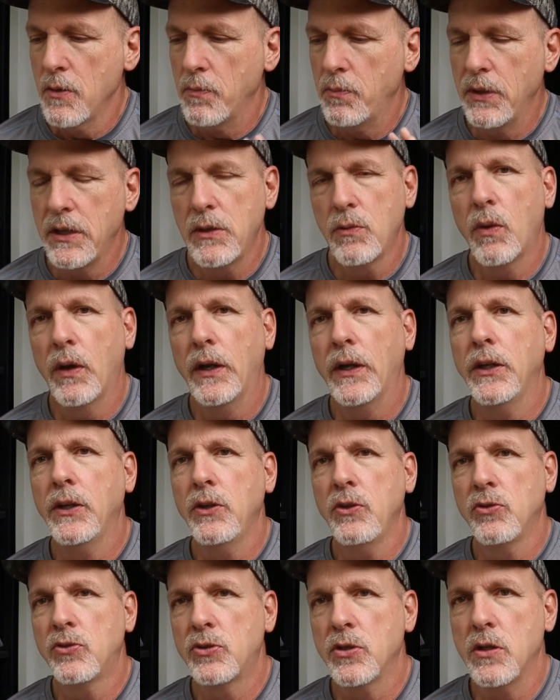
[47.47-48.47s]
But anyway, he
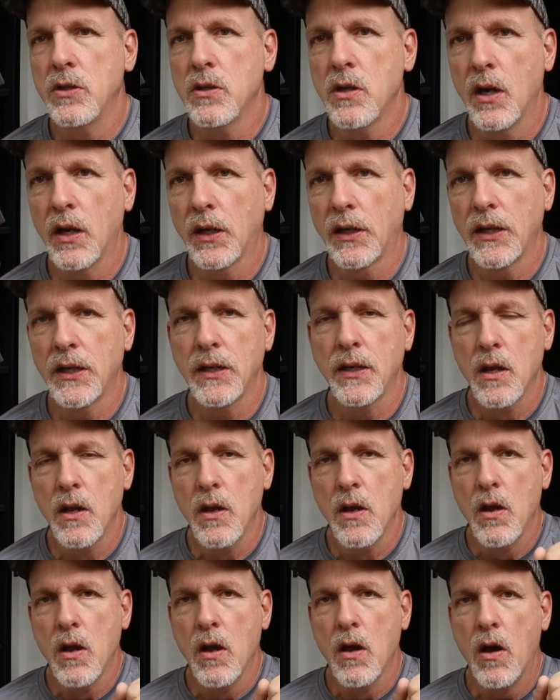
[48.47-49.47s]
used to nugget
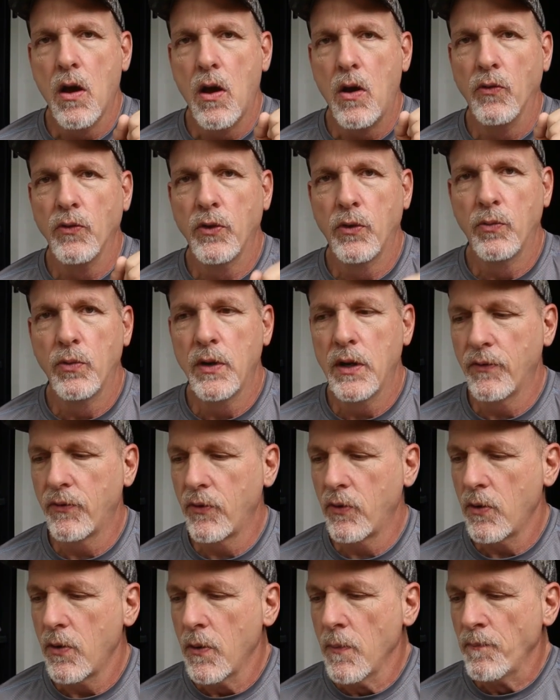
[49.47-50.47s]
on the
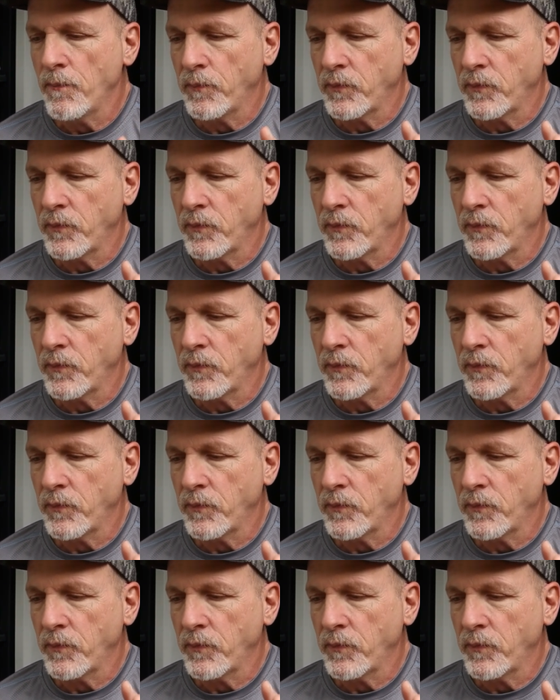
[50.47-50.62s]
river.